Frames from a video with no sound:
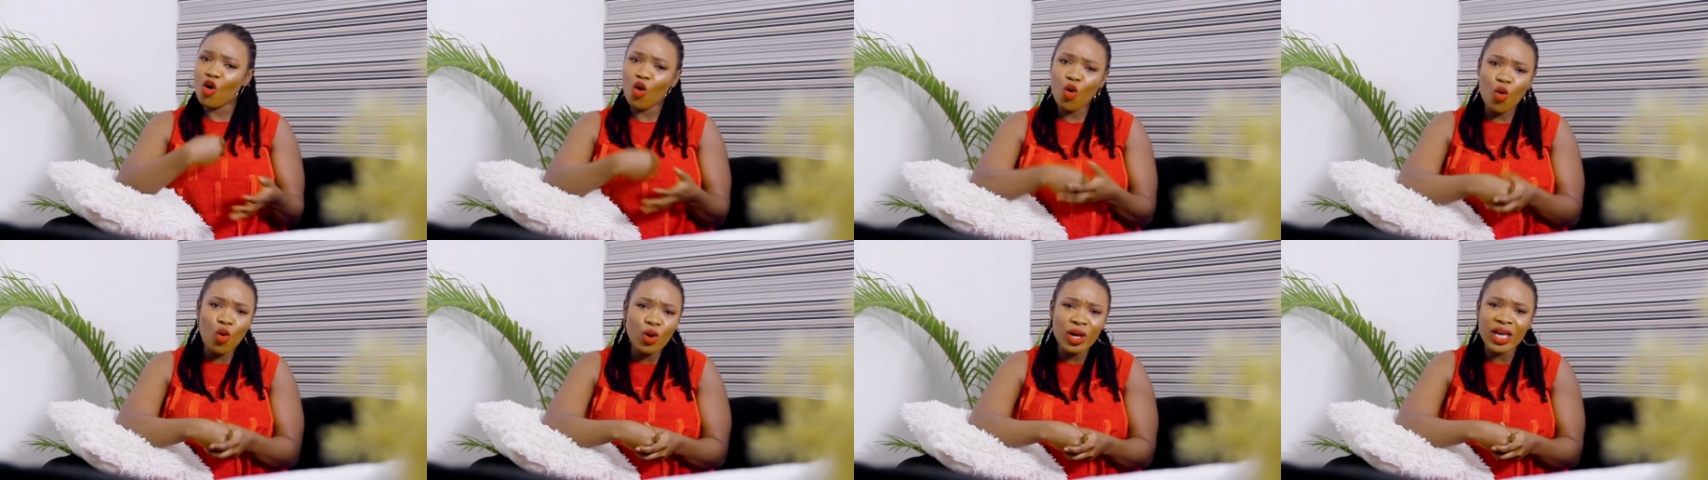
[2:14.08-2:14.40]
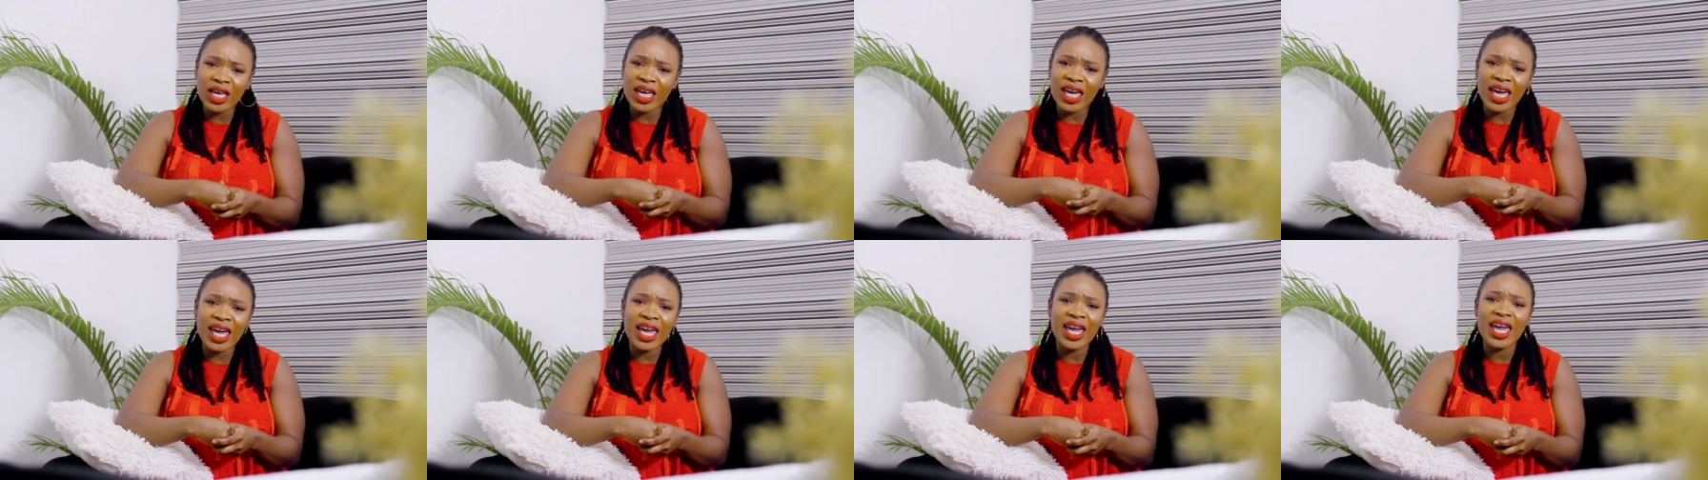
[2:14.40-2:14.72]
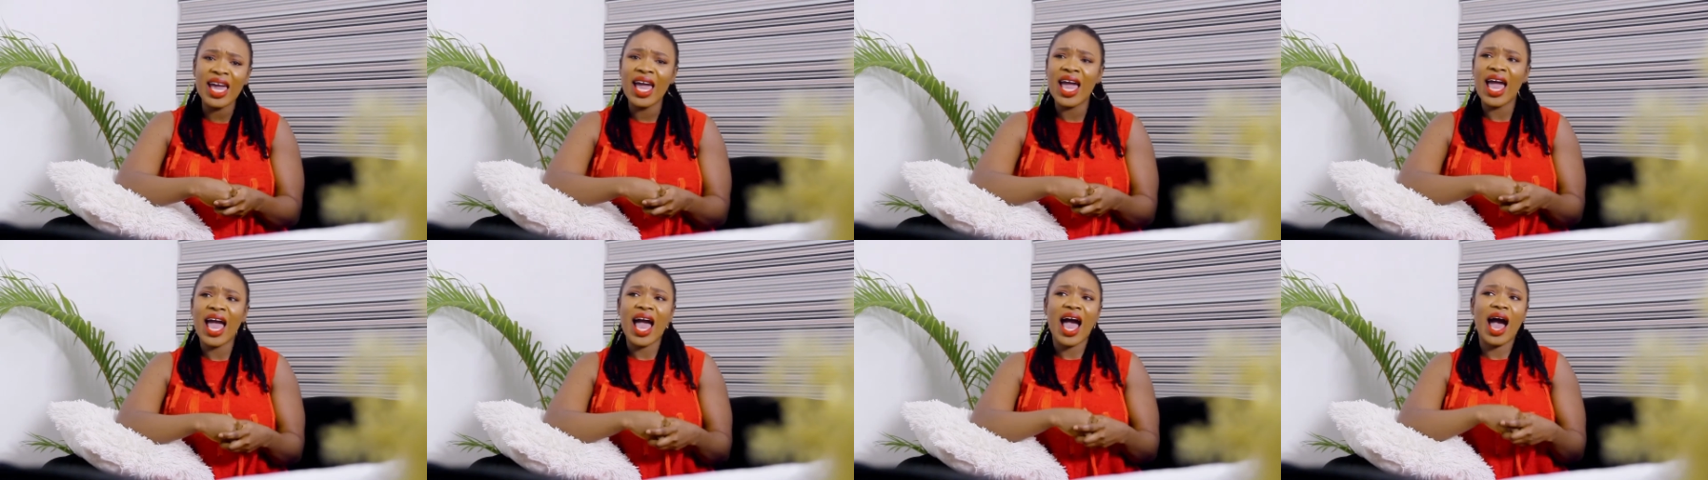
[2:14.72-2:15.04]
okay,
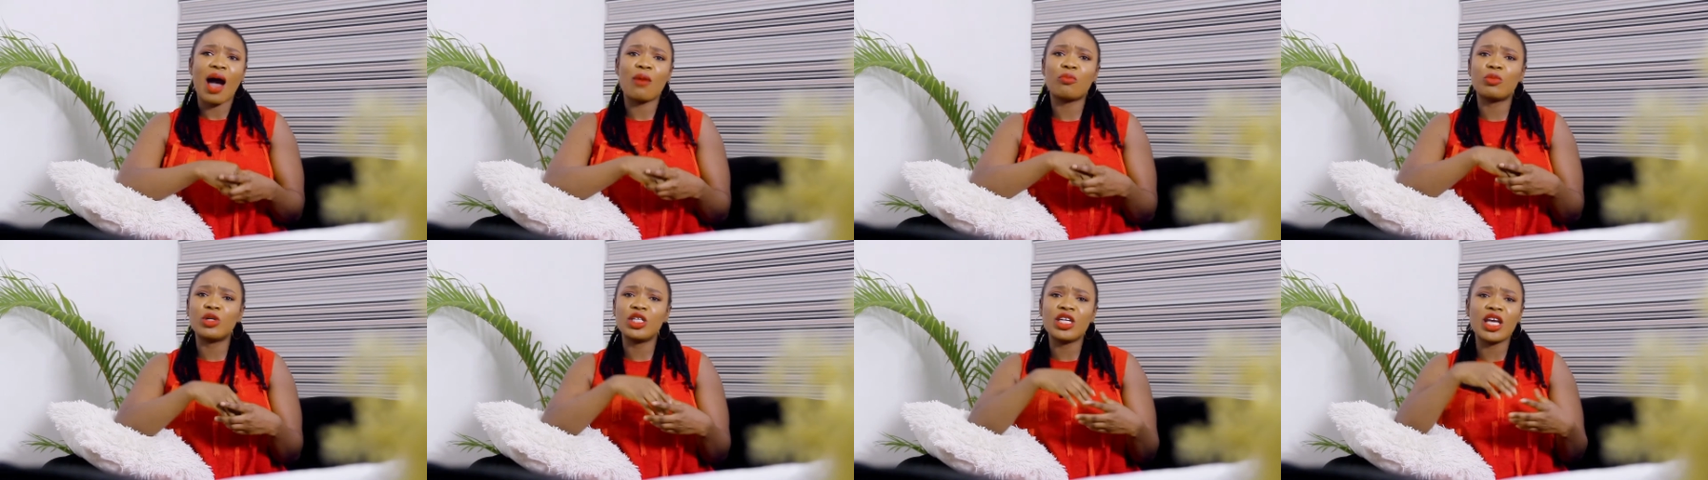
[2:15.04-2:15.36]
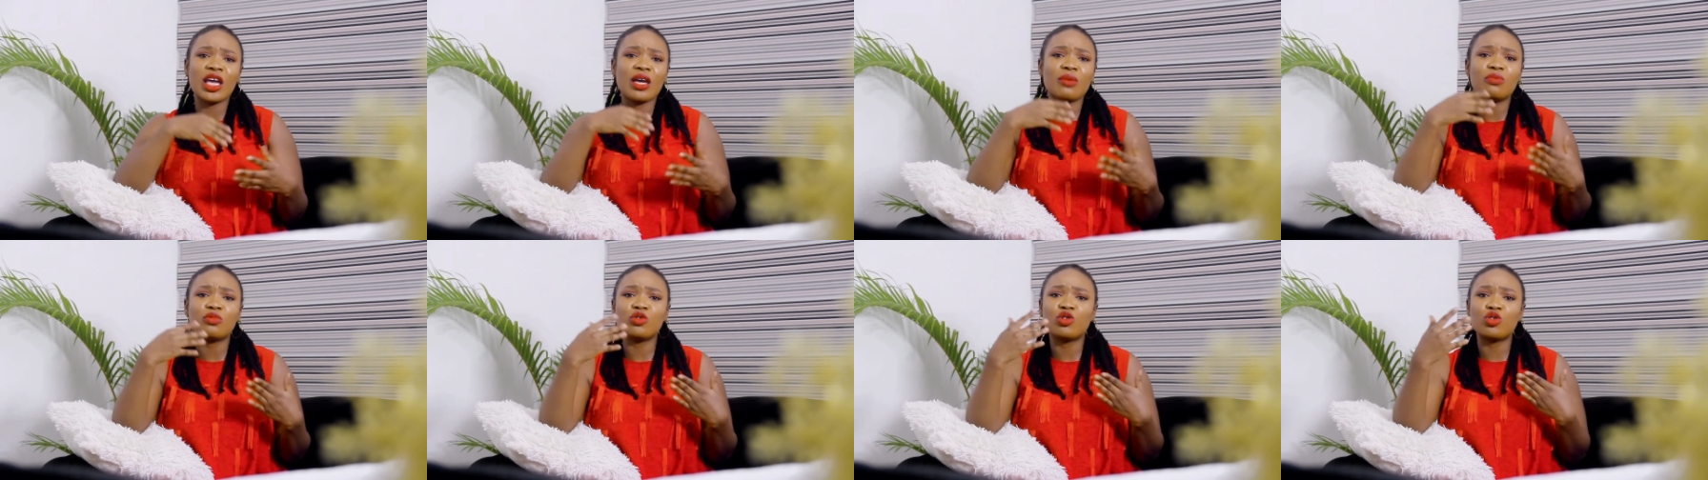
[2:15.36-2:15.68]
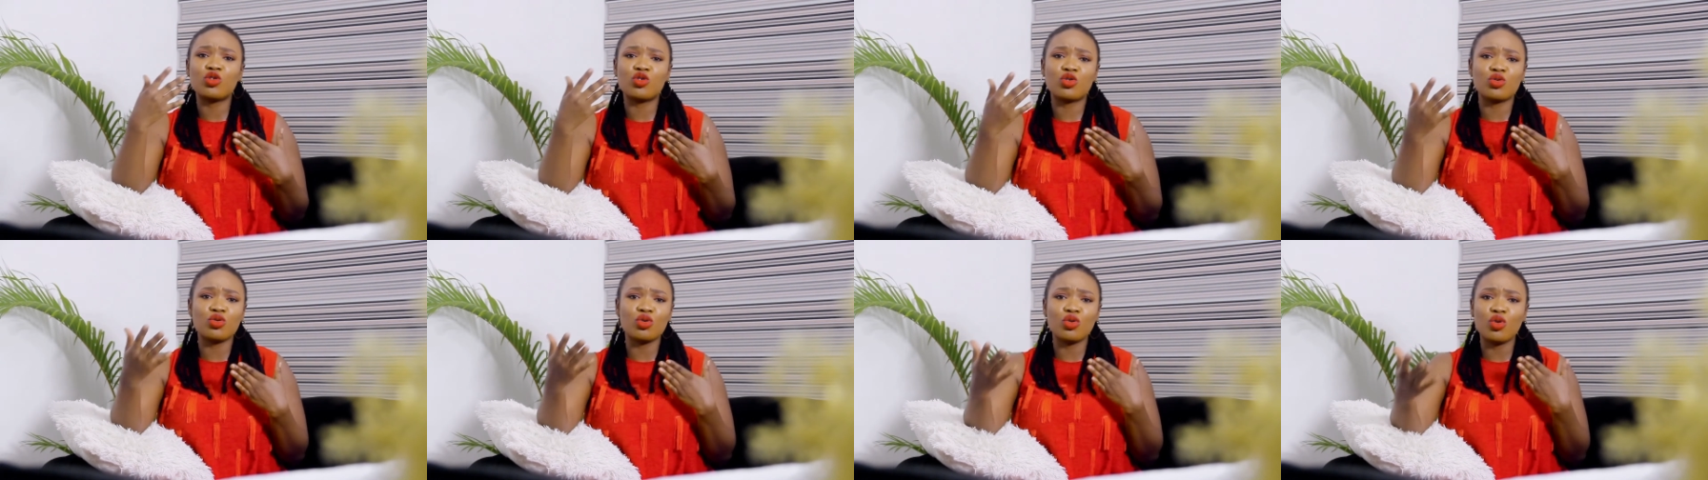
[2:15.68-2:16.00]
I'm unable
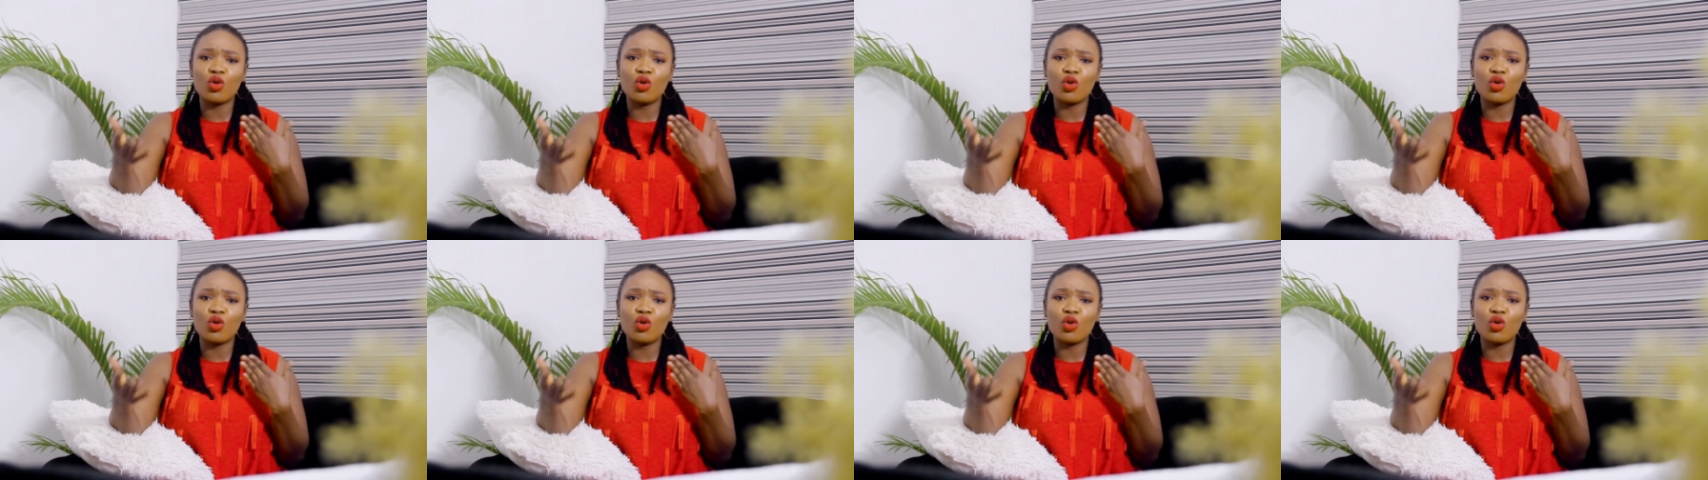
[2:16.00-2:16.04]
to